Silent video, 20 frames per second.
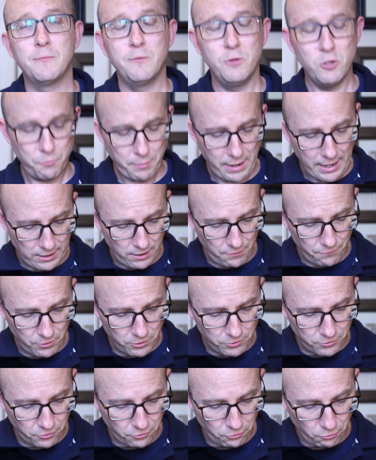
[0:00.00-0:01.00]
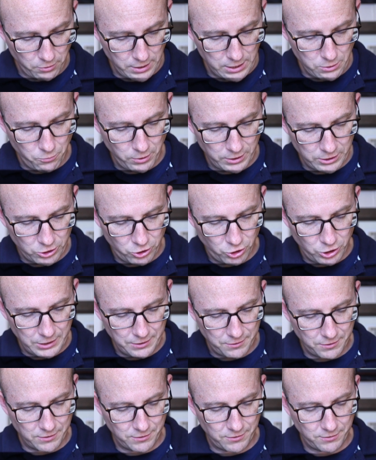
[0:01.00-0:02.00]
Look back at verse 3. What does
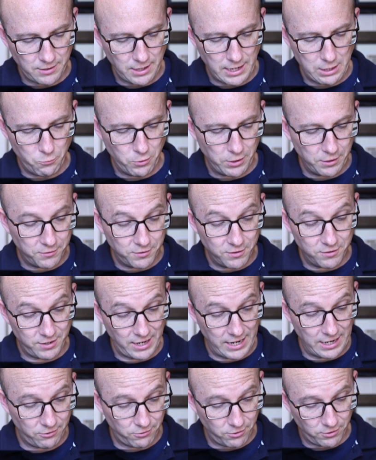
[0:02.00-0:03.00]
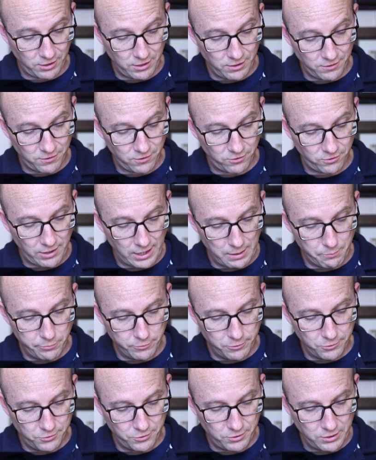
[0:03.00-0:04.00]
Jesus say? What is his answer to his
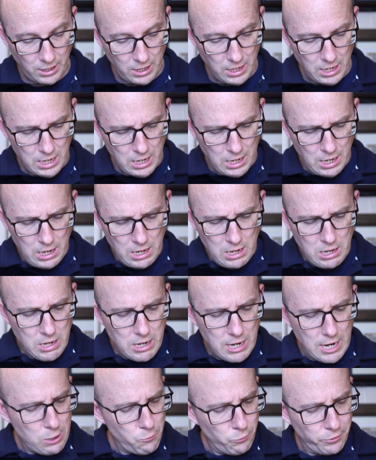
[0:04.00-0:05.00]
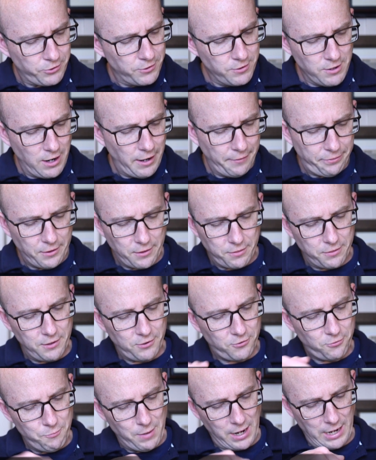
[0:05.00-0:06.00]
disciples? It was not that
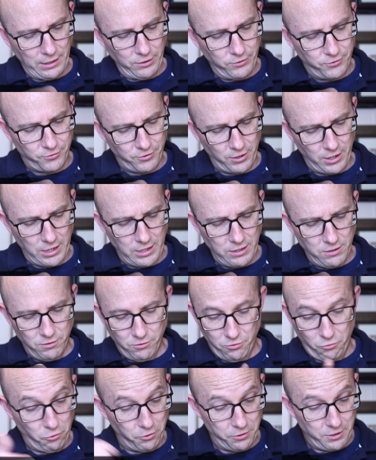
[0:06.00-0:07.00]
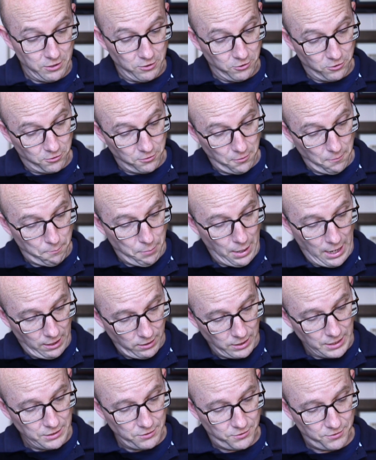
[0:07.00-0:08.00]
this man sinned or that his
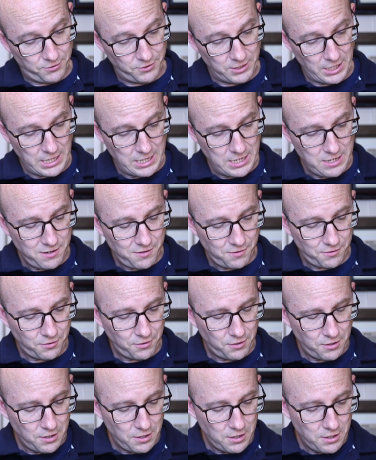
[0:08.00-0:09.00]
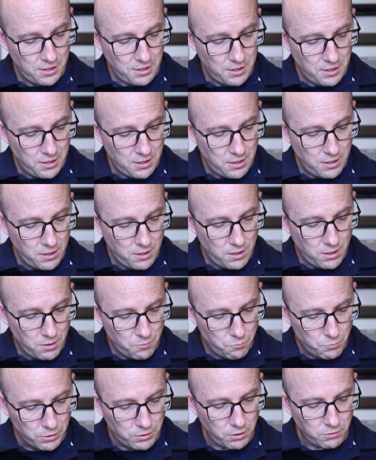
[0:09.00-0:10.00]
parents sinned,
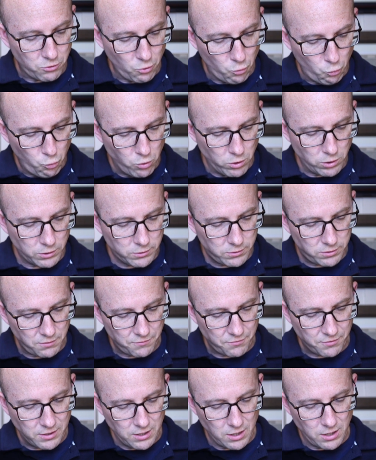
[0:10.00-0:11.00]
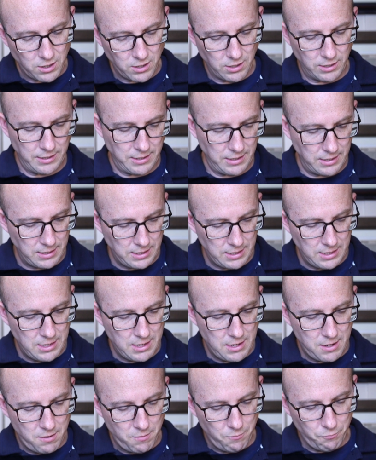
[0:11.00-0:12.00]
but that the works of God
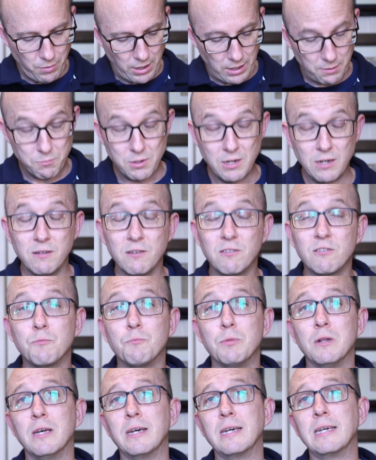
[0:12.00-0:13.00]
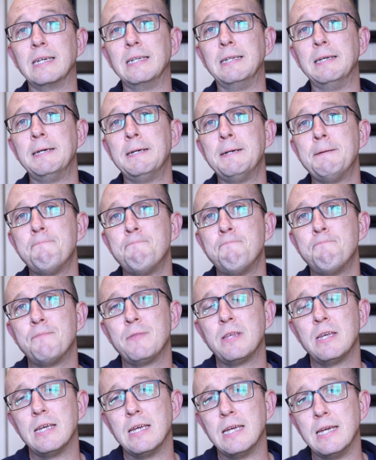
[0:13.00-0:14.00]
might be displayed
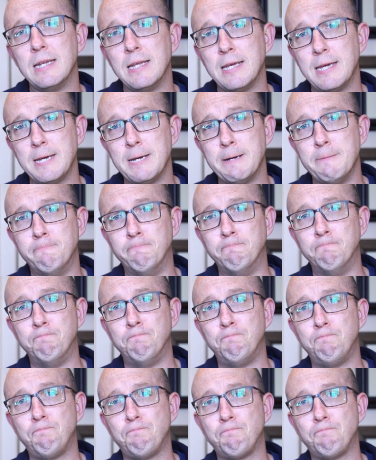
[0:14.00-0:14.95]
in him.